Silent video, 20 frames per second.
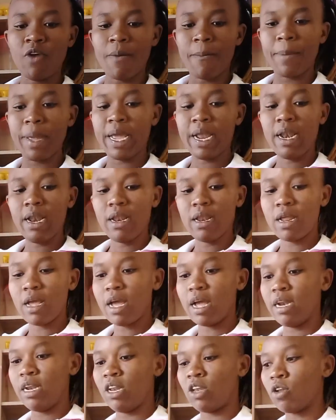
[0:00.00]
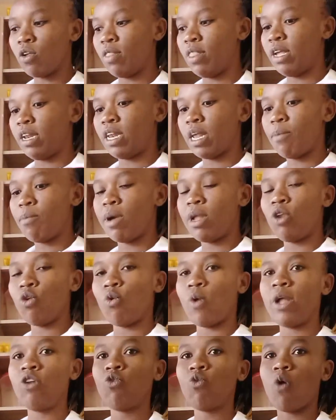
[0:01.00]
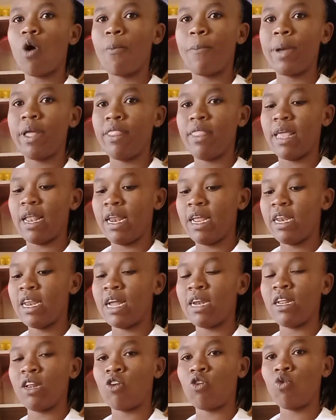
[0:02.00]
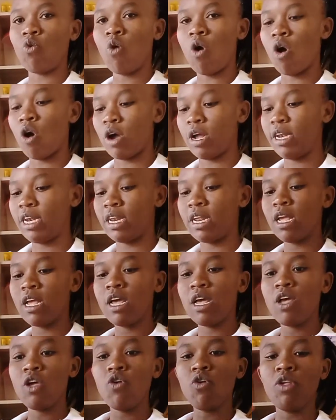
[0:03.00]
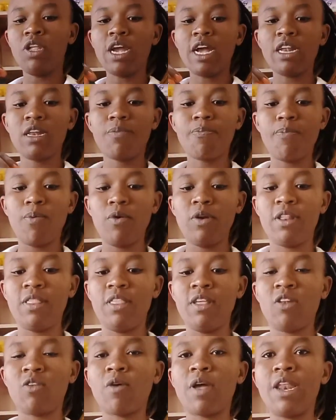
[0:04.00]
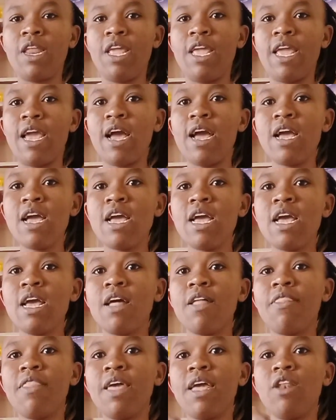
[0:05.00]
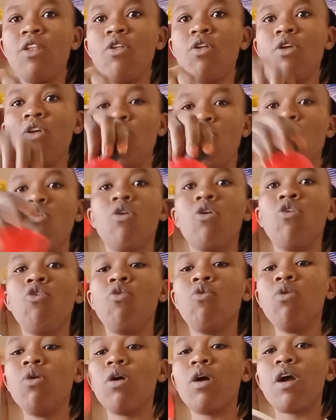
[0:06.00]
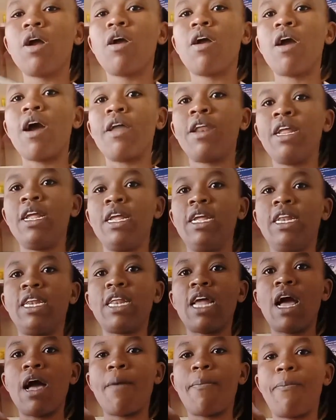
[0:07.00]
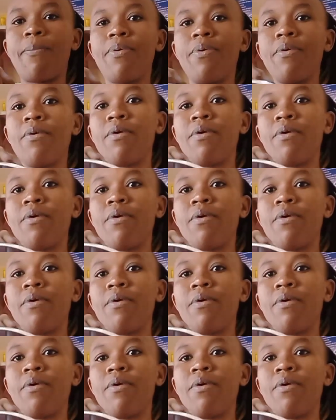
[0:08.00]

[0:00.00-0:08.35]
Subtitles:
your meal and it's on the table and you want to open the lid and it's too hot. You just put this one here, then you carry it up.